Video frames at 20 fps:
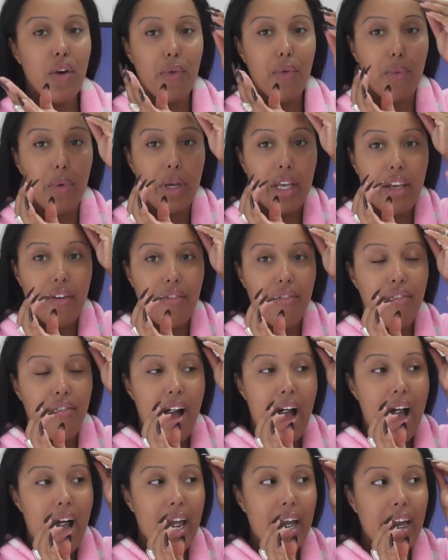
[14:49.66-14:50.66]
we
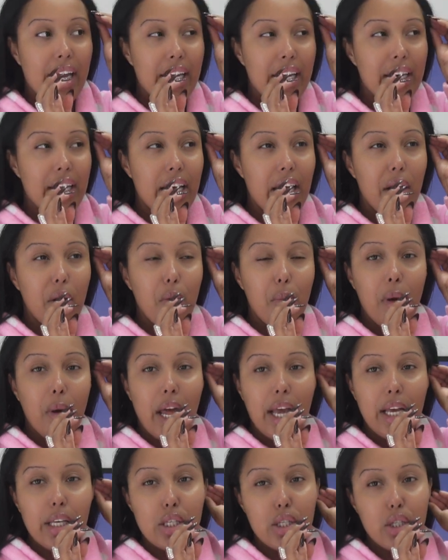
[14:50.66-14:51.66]
find a new
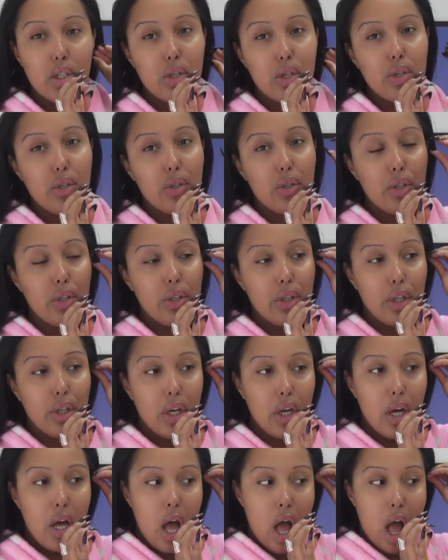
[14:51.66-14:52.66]
place soon
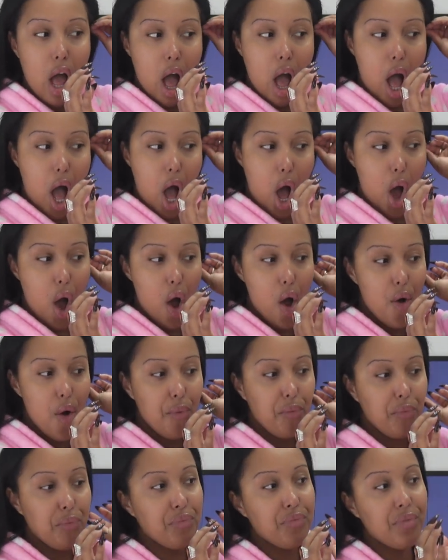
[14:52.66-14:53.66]

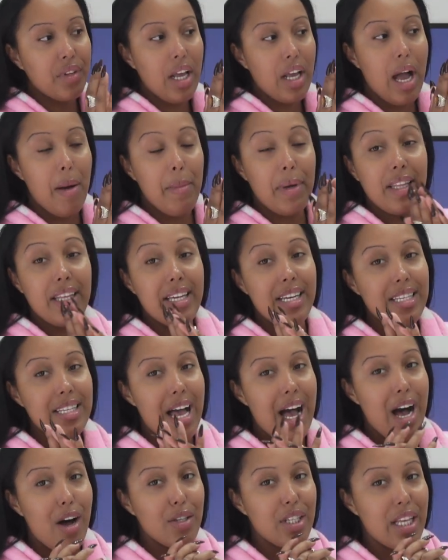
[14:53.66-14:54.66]
um, i mean there is a
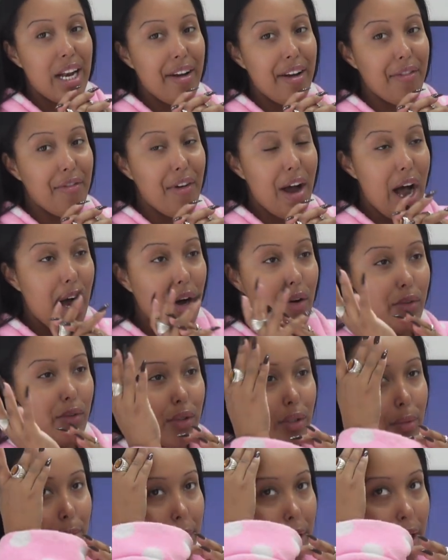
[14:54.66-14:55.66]
house that i
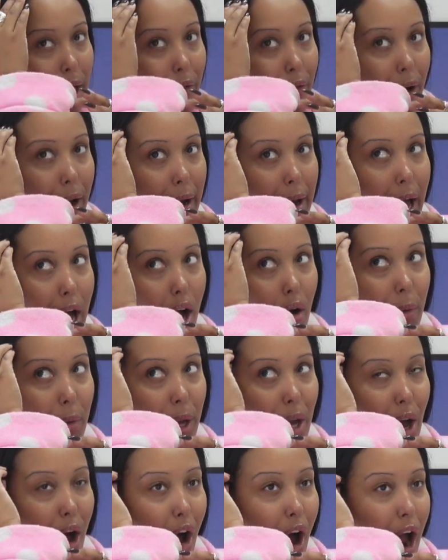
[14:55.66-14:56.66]
found but right now
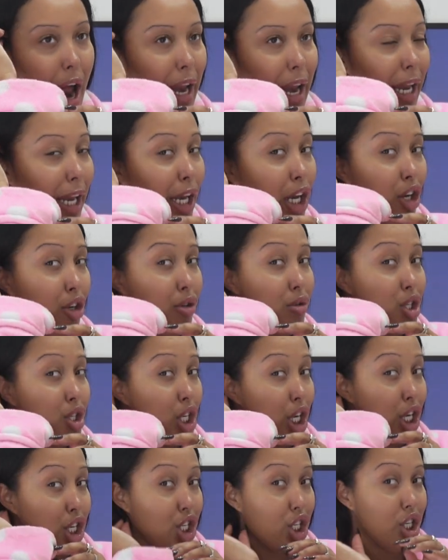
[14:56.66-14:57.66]
we are in
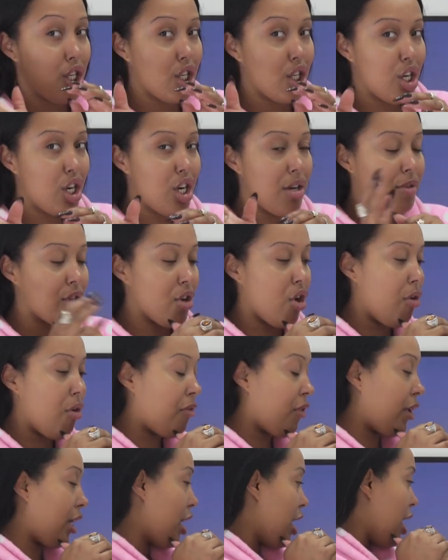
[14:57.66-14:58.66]
negotiation terms so
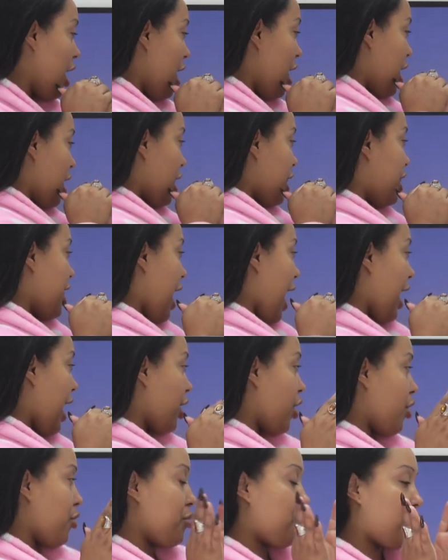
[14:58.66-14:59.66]
hopefully
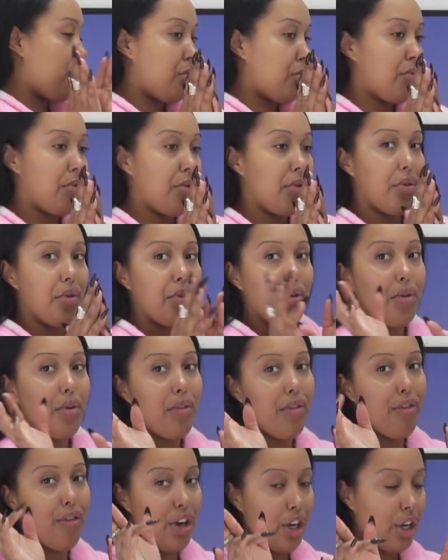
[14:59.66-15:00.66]
that goes through
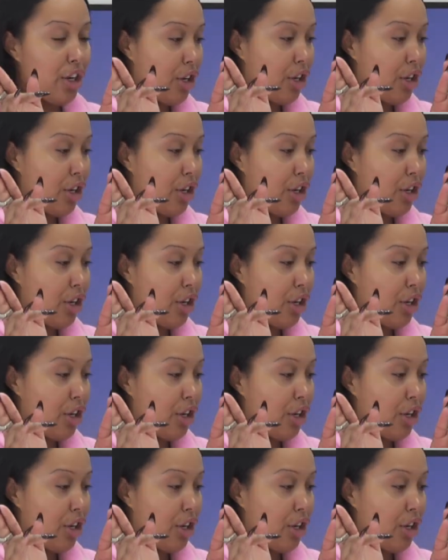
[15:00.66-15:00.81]
finger